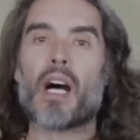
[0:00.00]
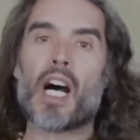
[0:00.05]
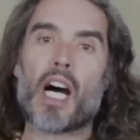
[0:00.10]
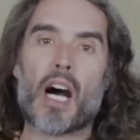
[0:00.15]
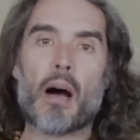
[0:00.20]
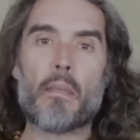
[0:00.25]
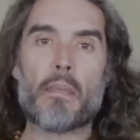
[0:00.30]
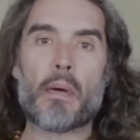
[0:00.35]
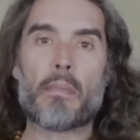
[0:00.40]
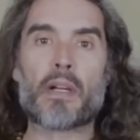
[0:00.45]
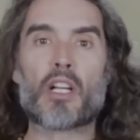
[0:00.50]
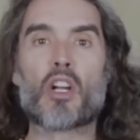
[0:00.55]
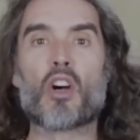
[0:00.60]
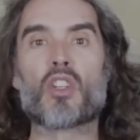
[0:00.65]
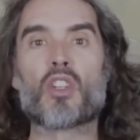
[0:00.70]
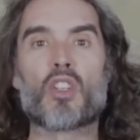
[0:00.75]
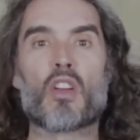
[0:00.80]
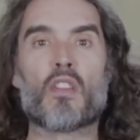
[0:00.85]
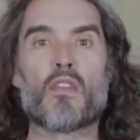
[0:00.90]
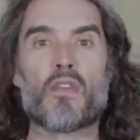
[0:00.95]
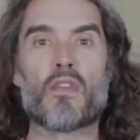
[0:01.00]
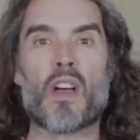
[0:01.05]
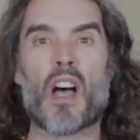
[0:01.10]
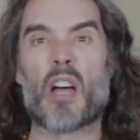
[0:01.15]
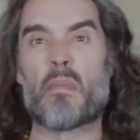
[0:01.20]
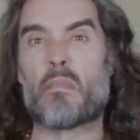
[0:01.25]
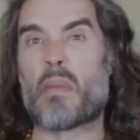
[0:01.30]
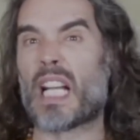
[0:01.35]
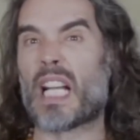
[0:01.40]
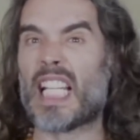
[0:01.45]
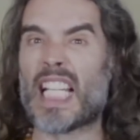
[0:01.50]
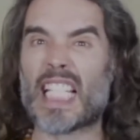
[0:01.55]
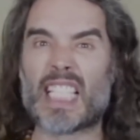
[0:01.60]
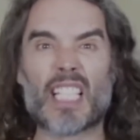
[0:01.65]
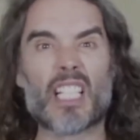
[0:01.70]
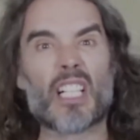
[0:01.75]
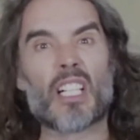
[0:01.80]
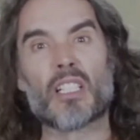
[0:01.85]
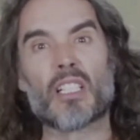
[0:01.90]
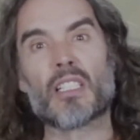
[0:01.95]
up because of a
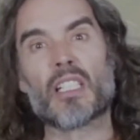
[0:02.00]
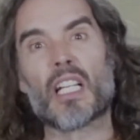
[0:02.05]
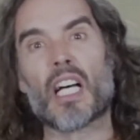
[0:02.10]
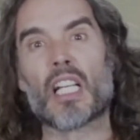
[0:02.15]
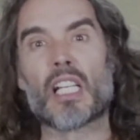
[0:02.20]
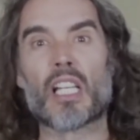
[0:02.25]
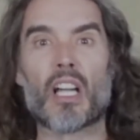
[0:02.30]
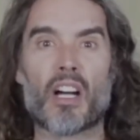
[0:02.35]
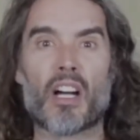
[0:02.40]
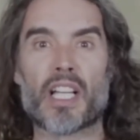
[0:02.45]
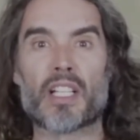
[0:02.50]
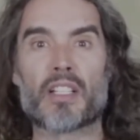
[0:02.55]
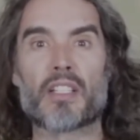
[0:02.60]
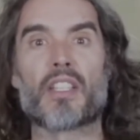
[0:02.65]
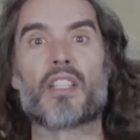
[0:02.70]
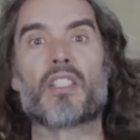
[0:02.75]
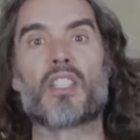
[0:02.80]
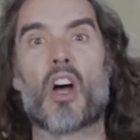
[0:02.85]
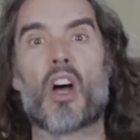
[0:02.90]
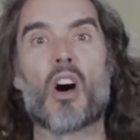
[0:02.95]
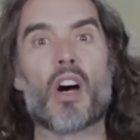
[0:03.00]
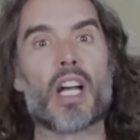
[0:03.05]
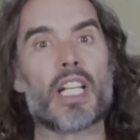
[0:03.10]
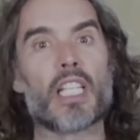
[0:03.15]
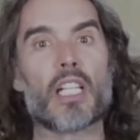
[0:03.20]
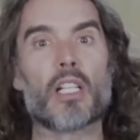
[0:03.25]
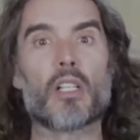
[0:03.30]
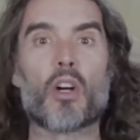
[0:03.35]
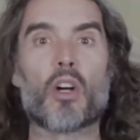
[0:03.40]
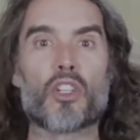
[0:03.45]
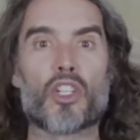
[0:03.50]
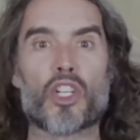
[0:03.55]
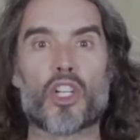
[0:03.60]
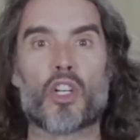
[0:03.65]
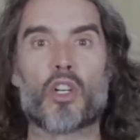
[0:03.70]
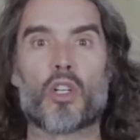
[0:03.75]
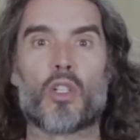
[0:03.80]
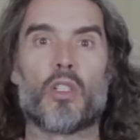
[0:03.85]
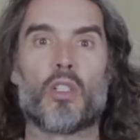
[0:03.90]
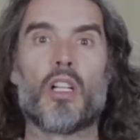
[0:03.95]
political alliance that's
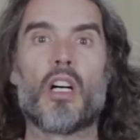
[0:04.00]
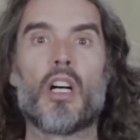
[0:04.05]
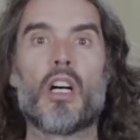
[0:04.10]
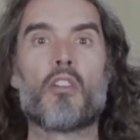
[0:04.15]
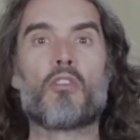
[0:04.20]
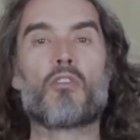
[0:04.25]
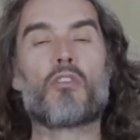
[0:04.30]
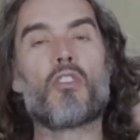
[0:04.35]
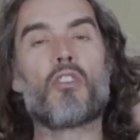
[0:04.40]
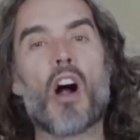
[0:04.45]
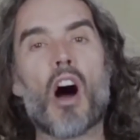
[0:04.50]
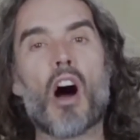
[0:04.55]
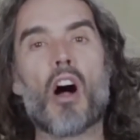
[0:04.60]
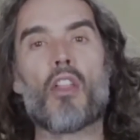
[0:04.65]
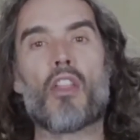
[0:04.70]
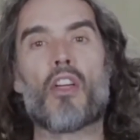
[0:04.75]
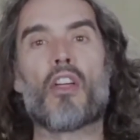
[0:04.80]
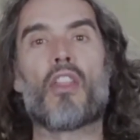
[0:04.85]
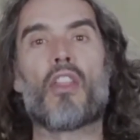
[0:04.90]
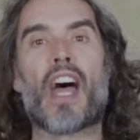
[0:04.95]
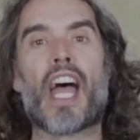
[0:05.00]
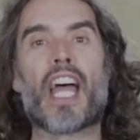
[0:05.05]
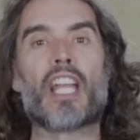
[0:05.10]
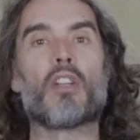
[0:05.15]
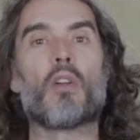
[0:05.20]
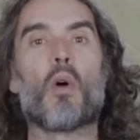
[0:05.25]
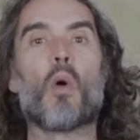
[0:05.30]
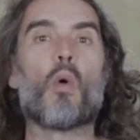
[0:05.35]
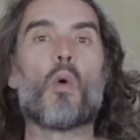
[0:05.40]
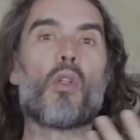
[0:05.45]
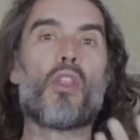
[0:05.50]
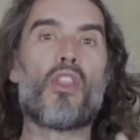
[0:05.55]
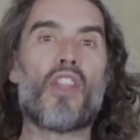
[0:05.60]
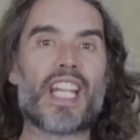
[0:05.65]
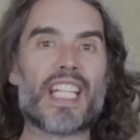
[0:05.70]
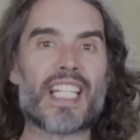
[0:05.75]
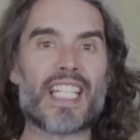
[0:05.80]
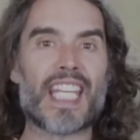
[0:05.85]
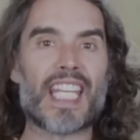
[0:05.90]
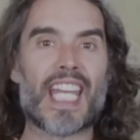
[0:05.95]
ideological rather than
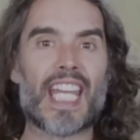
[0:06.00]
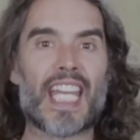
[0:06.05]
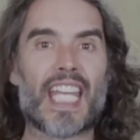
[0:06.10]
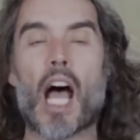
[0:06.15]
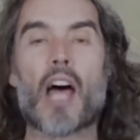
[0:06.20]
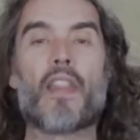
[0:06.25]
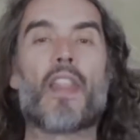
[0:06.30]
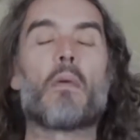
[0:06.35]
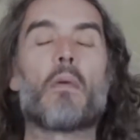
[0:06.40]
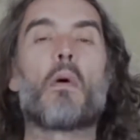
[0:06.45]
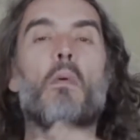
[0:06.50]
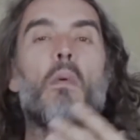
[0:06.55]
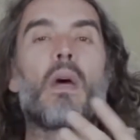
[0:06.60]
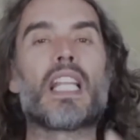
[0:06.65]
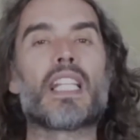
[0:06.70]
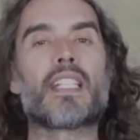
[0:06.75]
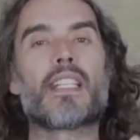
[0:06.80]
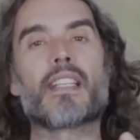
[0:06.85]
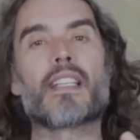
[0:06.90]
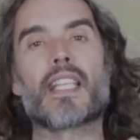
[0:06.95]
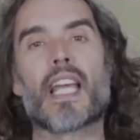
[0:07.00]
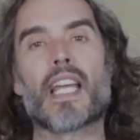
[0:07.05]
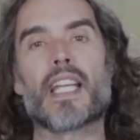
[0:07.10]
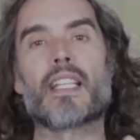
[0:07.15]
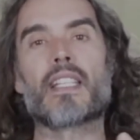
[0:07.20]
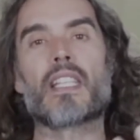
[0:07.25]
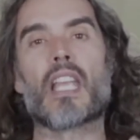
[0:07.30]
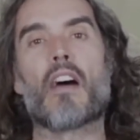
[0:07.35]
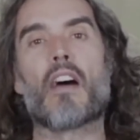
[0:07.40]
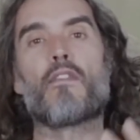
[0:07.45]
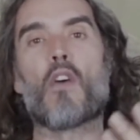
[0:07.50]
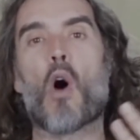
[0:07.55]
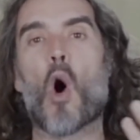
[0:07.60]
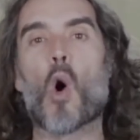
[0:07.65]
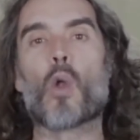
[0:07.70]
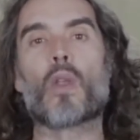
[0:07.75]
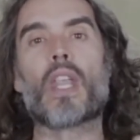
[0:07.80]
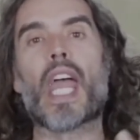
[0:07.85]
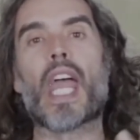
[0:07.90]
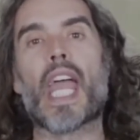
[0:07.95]
authentic, and they were willing to say stuff
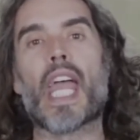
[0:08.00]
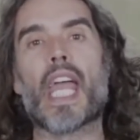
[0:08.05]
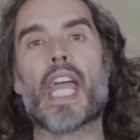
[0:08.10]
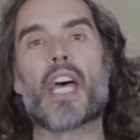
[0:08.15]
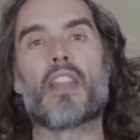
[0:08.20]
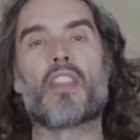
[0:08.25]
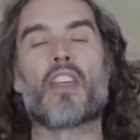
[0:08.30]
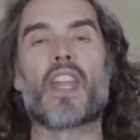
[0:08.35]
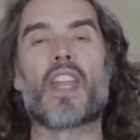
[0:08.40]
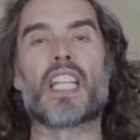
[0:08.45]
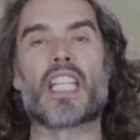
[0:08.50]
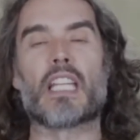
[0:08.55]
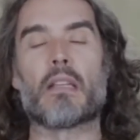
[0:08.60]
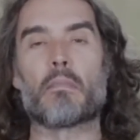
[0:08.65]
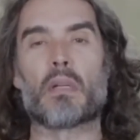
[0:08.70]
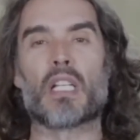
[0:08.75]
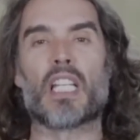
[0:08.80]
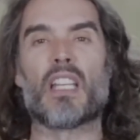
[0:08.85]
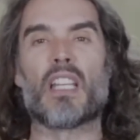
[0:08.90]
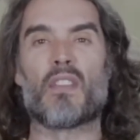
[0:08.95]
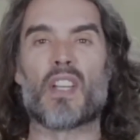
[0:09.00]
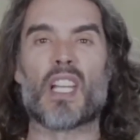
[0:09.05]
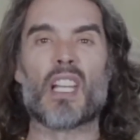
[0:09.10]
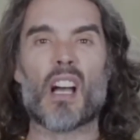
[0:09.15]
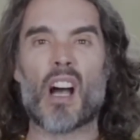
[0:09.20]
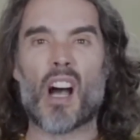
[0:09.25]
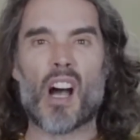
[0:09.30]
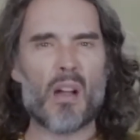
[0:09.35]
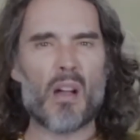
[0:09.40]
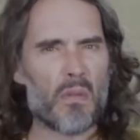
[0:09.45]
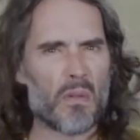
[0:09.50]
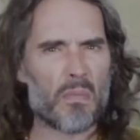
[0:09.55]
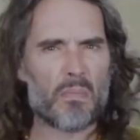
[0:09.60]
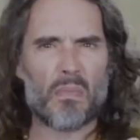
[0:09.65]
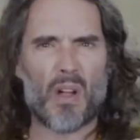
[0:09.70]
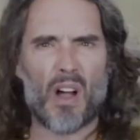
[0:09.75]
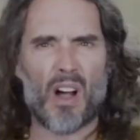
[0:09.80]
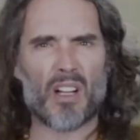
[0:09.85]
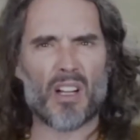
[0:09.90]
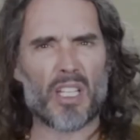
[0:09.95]
on air that they didn't believe in, I would
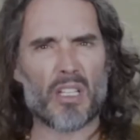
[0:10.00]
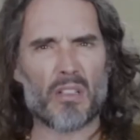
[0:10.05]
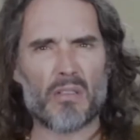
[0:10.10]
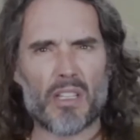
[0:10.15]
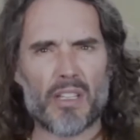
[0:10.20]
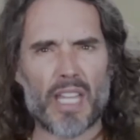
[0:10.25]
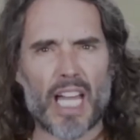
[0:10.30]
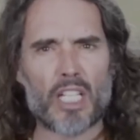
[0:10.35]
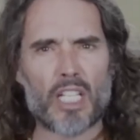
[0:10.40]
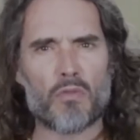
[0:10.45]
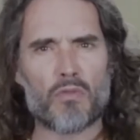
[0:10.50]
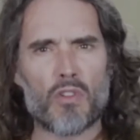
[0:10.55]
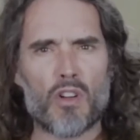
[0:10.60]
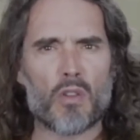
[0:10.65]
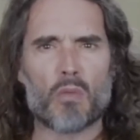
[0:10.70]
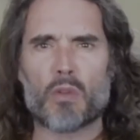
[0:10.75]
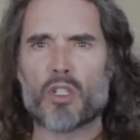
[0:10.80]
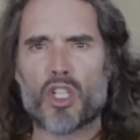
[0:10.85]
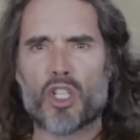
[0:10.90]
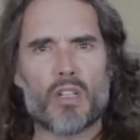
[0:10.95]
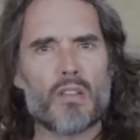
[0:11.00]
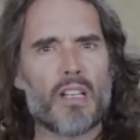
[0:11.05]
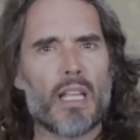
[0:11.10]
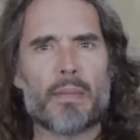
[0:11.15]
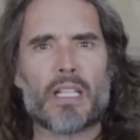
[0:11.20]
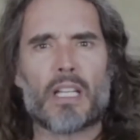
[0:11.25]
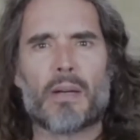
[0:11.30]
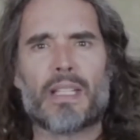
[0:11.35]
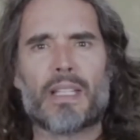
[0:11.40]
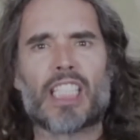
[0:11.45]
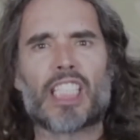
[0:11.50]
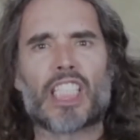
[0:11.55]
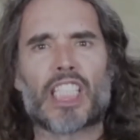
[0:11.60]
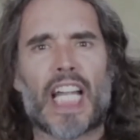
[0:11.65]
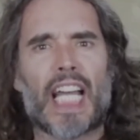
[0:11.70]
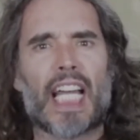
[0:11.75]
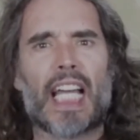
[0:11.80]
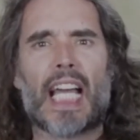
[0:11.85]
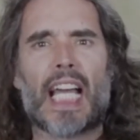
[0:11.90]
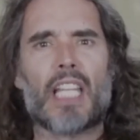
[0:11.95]
argue that that's wrong. Would you? Let me know in the
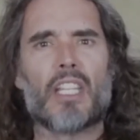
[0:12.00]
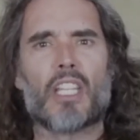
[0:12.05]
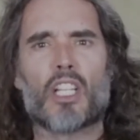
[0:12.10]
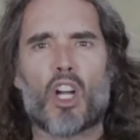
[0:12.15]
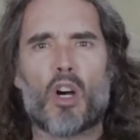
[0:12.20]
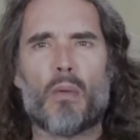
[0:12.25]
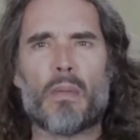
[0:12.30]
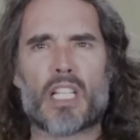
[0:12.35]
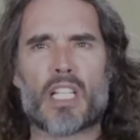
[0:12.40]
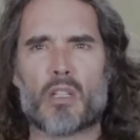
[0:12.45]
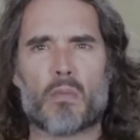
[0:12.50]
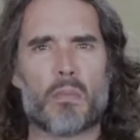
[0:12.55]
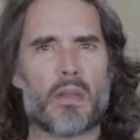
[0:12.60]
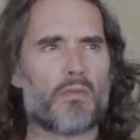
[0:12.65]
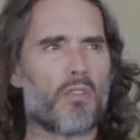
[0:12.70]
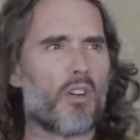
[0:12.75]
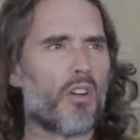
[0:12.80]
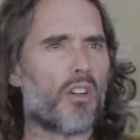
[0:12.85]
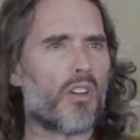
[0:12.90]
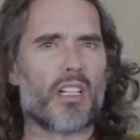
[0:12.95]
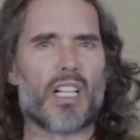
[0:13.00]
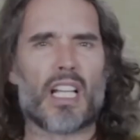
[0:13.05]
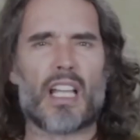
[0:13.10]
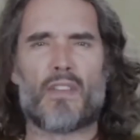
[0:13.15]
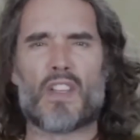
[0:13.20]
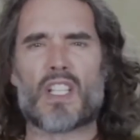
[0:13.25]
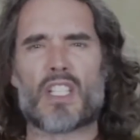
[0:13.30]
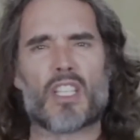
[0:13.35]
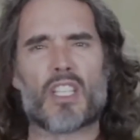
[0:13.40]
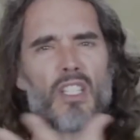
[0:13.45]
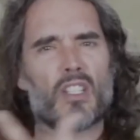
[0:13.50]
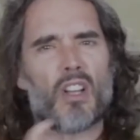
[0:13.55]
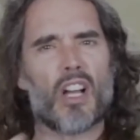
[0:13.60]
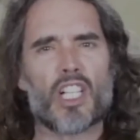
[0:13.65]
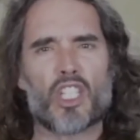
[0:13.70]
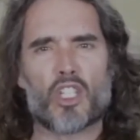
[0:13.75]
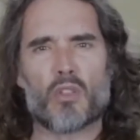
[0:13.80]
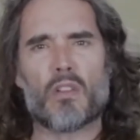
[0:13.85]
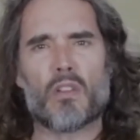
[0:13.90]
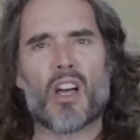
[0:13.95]
chat and the comments. It'll be wrong if it's the
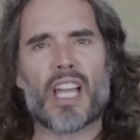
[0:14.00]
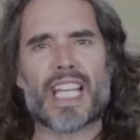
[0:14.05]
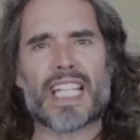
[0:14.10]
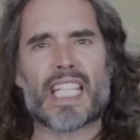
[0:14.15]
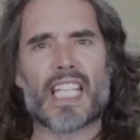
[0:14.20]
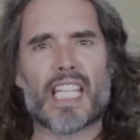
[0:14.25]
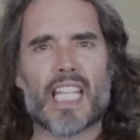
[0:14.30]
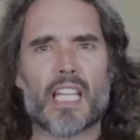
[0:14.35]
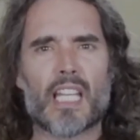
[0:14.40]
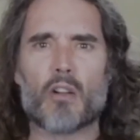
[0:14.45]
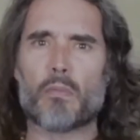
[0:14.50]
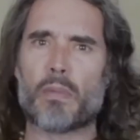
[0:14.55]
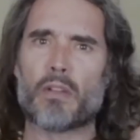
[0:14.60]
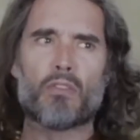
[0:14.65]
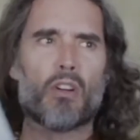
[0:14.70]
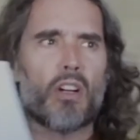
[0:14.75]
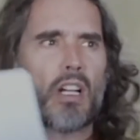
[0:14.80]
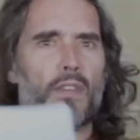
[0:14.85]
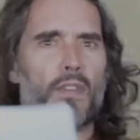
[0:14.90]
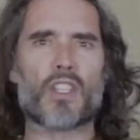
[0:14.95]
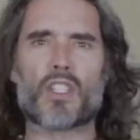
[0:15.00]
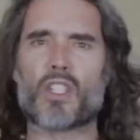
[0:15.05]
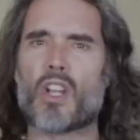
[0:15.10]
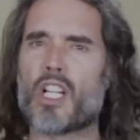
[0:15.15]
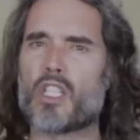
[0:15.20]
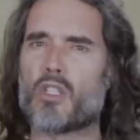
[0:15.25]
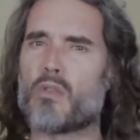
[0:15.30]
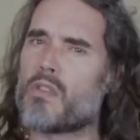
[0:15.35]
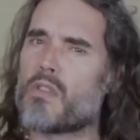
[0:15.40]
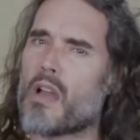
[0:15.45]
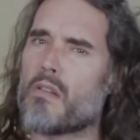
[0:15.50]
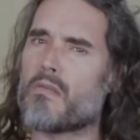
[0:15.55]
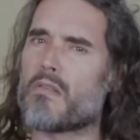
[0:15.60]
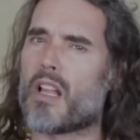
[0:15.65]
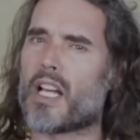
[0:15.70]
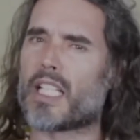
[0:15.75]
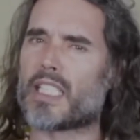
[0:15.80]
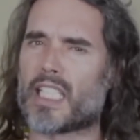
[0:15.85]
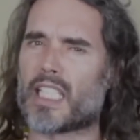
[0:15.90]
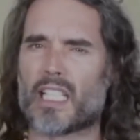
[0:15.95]
side you like did it. It'll be wrong if the side you don't
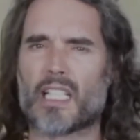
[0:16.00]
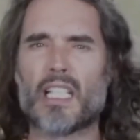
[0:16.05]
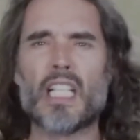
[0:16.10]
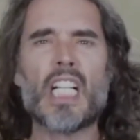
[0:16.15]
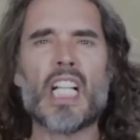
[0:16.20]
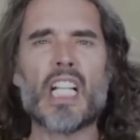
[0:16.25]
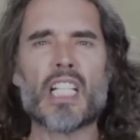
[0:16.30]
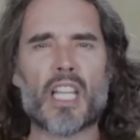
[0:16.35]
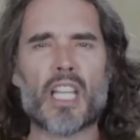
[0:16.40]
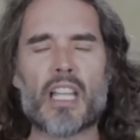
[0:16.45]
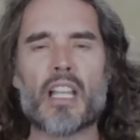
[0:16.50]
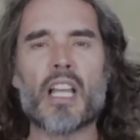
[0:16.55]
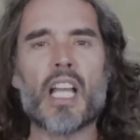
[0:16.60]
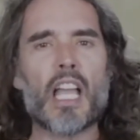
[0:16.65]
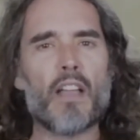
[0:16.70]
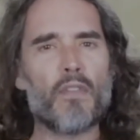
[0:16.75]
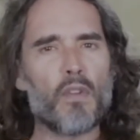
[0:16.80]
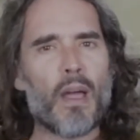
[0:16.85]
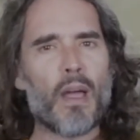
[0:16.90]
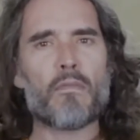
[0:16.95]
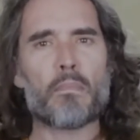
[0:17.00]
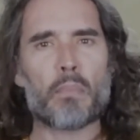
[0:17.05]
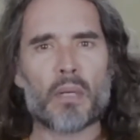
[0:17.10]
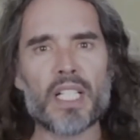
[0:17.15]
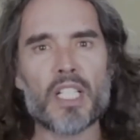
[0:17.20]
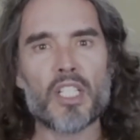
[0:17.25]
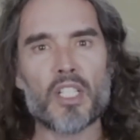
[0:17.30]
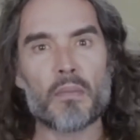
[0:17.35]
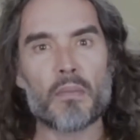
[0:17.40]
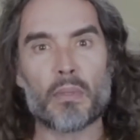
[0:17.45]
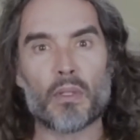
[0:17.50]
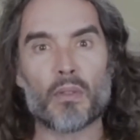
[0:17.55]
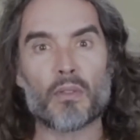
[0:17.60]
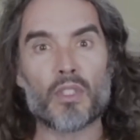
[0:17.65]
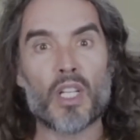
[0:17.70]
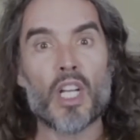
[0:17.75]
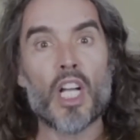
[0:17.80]
like did it. See, if you have principles,